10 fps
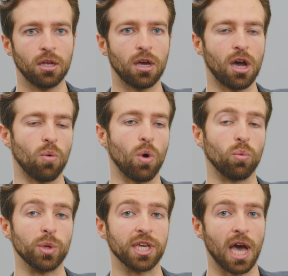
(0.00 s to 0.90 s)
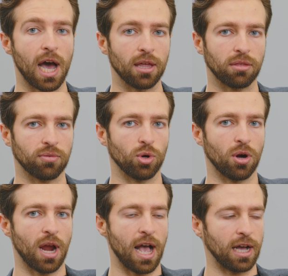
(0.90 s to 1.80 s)
What we got through
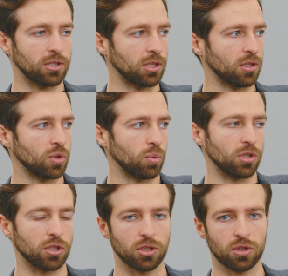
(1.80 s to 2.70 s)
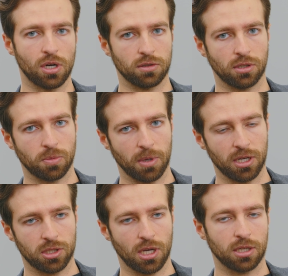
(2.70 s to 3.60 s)
our access was shares of
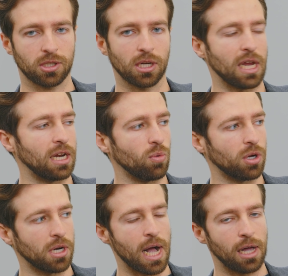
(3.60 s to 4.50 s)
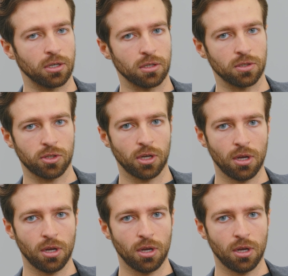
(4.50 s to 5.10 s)
SpaceX at $81